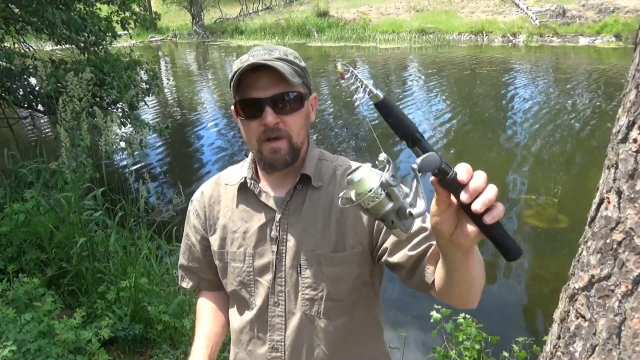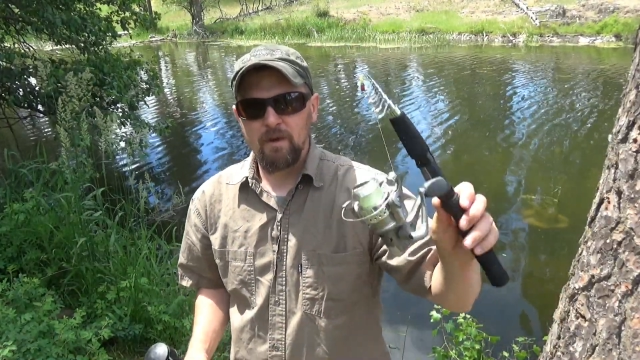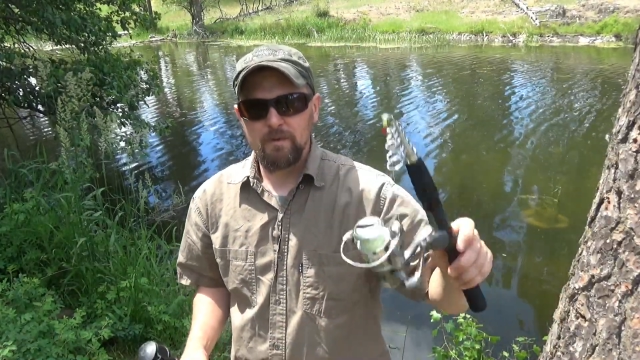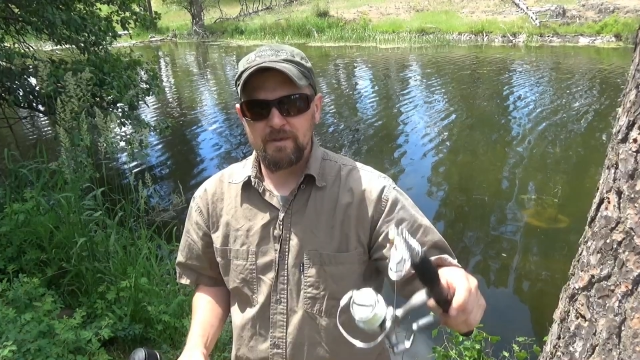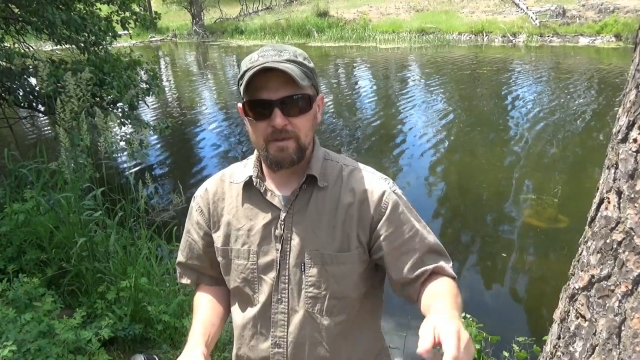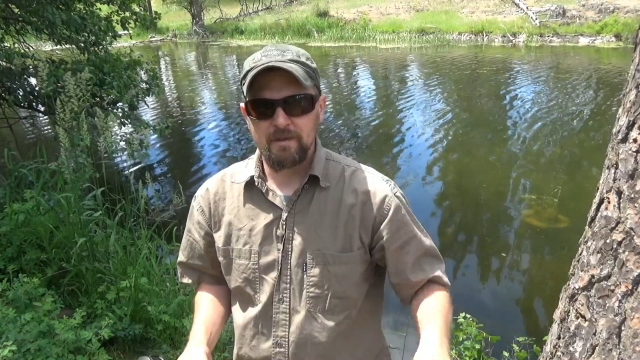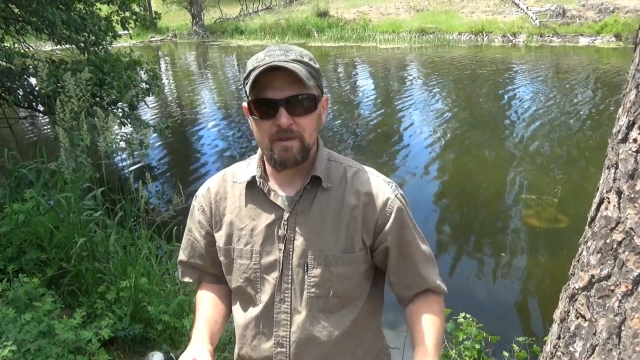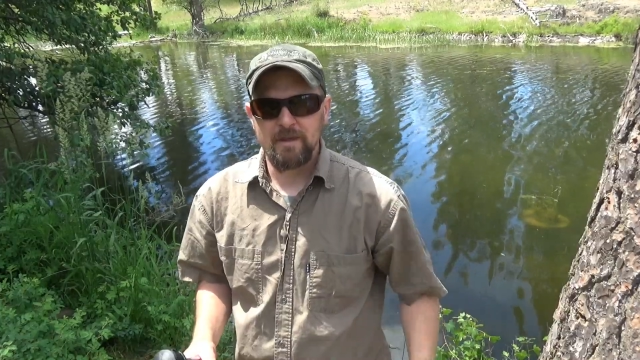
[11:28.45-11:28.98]

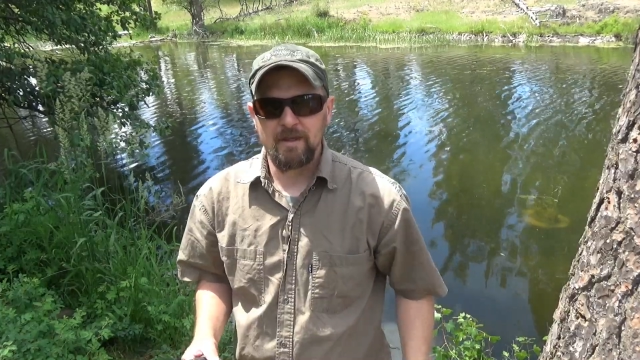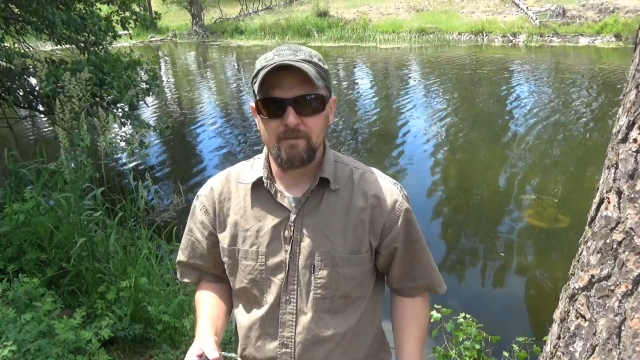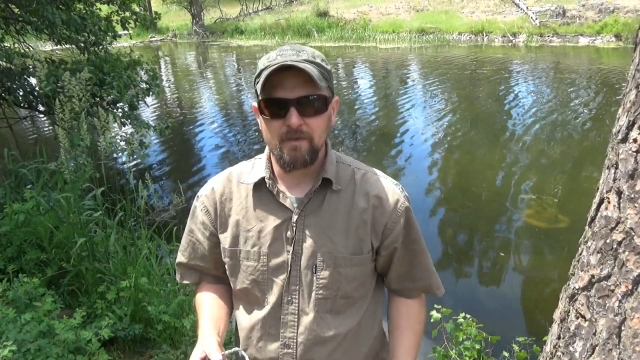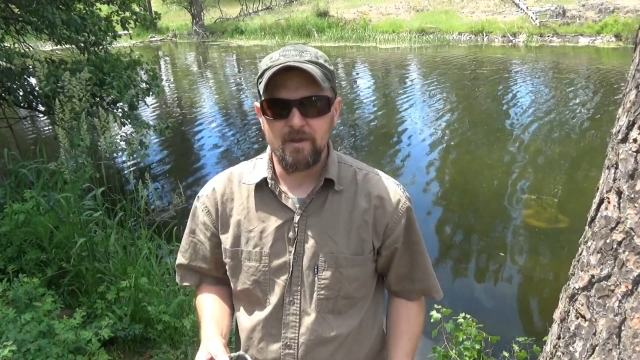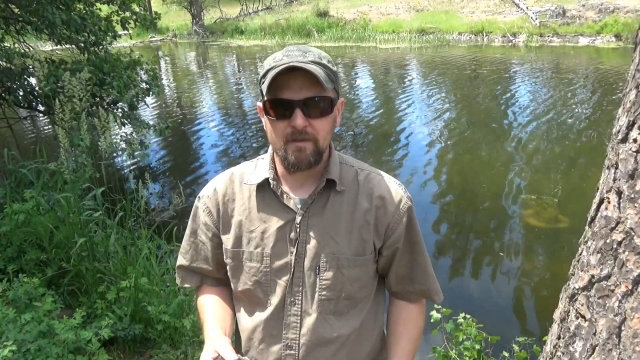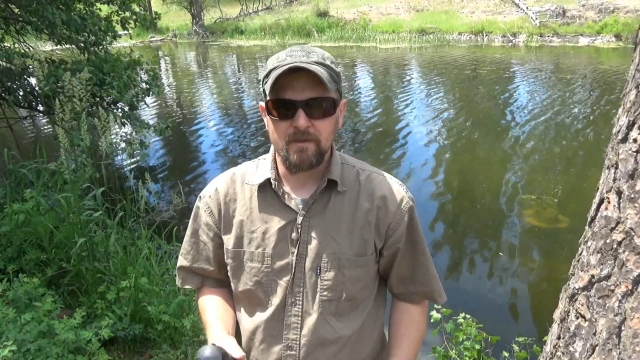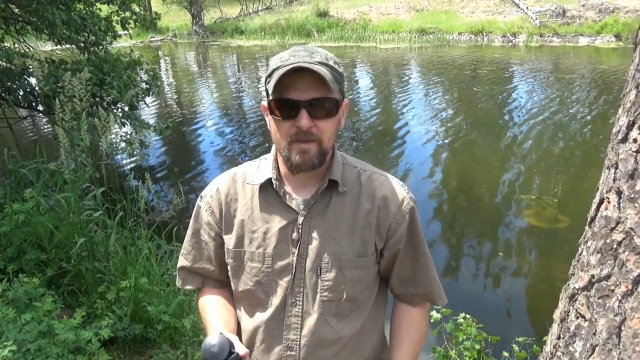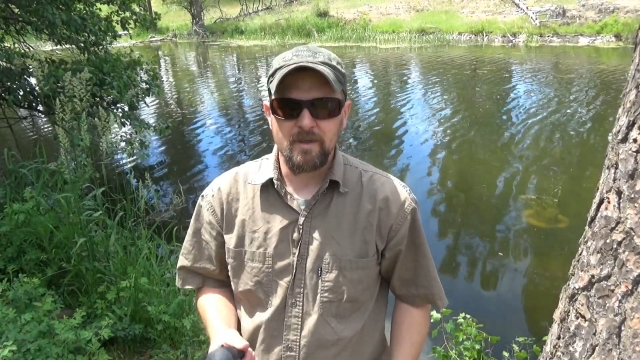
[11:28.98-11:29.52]
always going to give
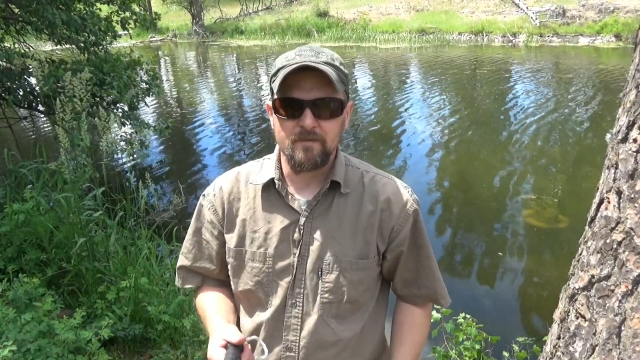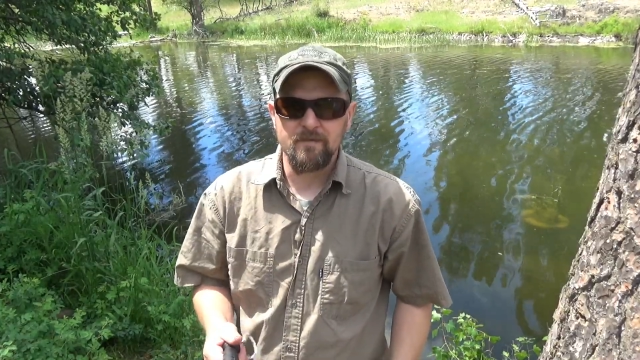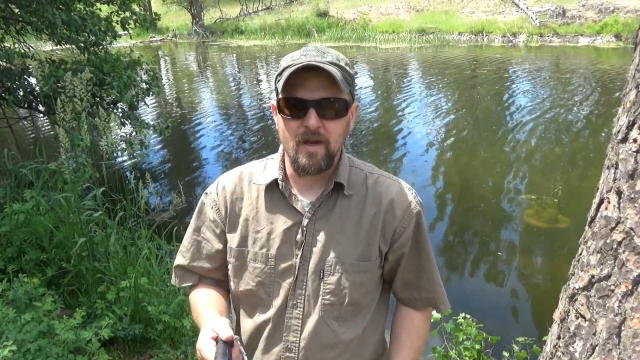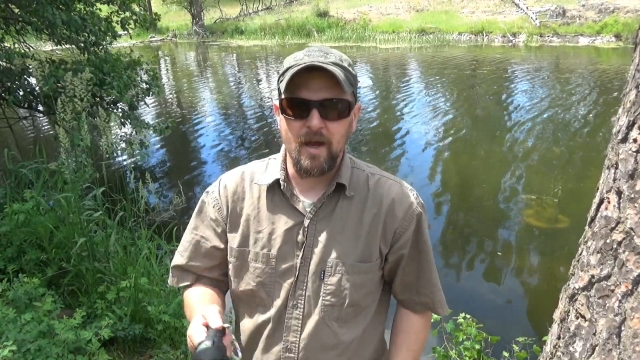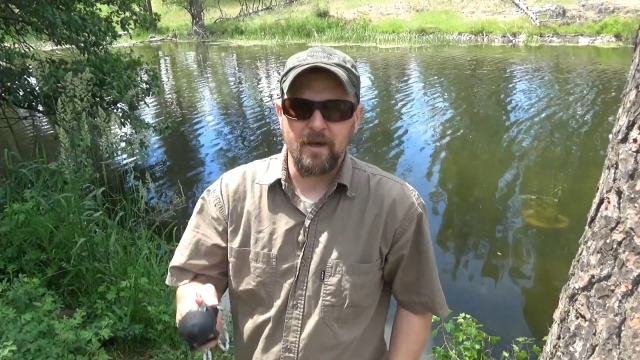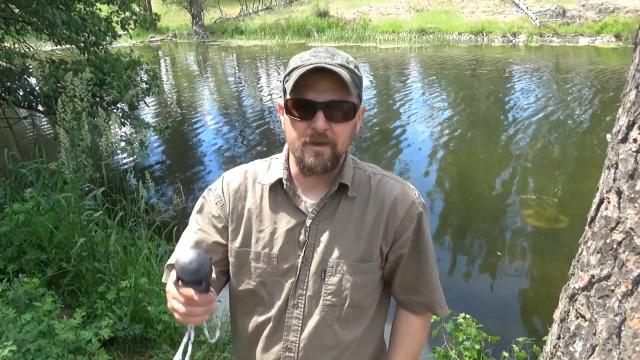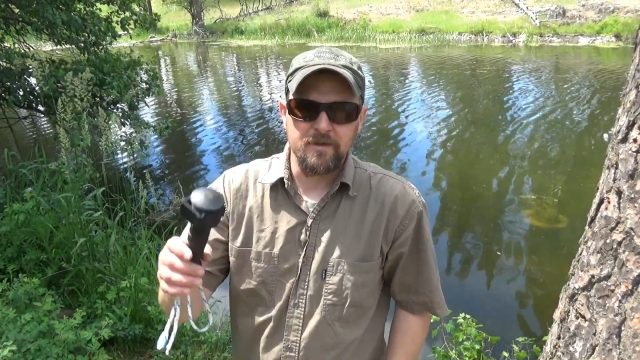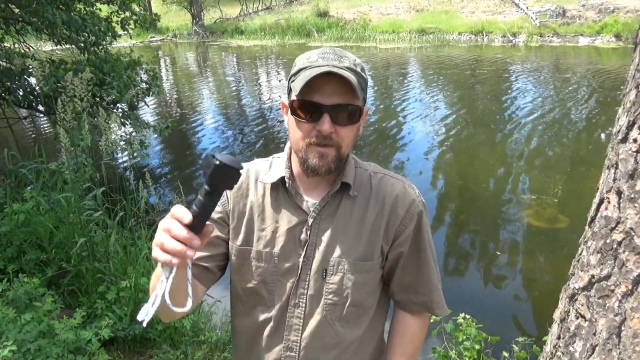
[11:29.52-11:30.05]
you the
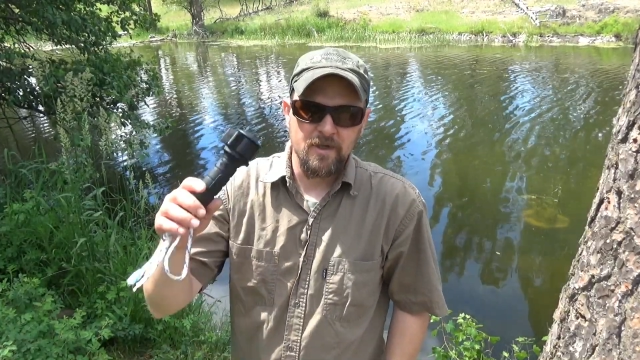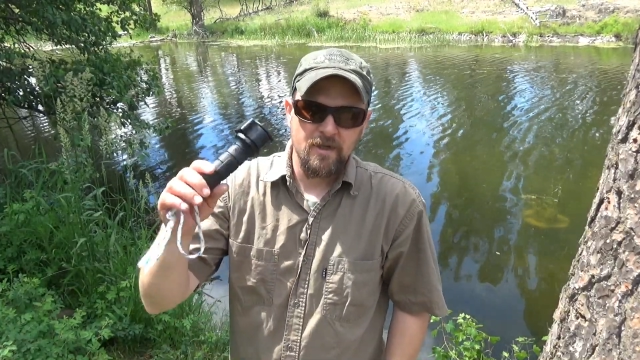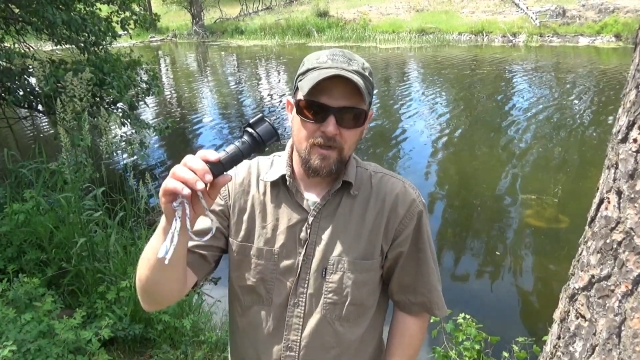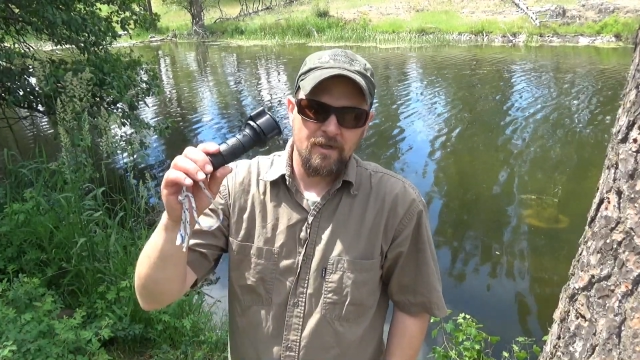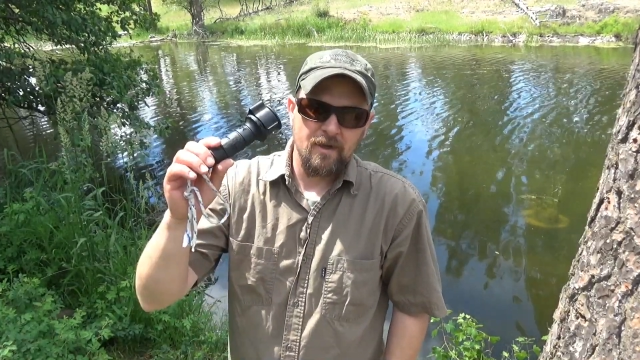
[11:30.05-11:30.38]
advantage.